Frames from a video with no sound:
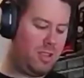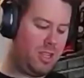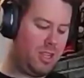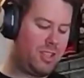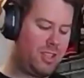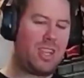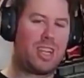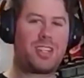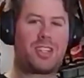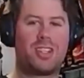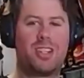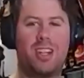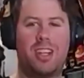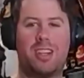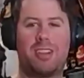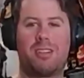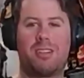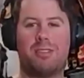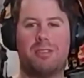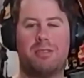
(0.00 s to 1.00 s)
it's actually
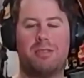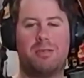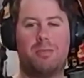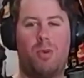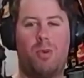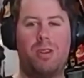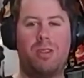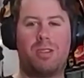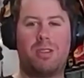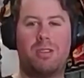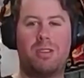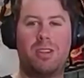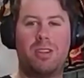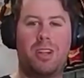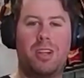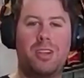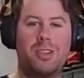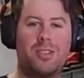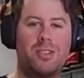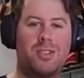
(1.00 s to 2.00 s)
like though more than 30
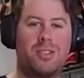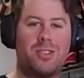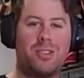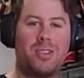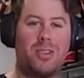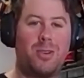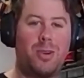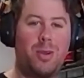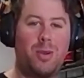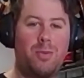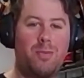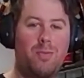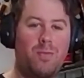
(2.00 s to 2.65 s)
days. It's 30,